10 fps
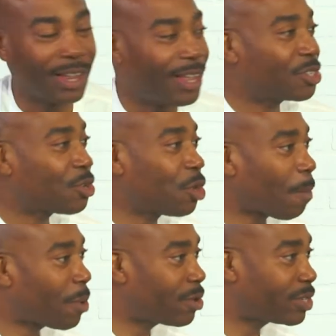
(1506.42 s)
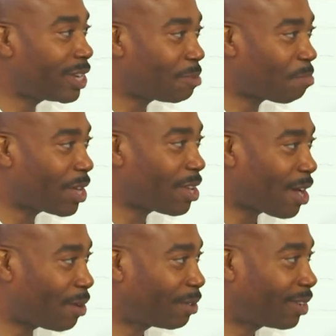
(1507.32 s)
So y'all parents did make
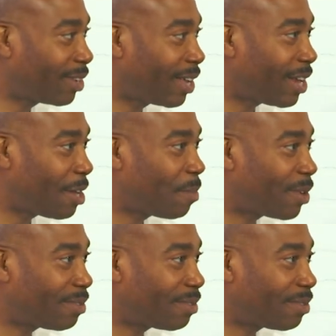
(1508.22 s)
y'all get up and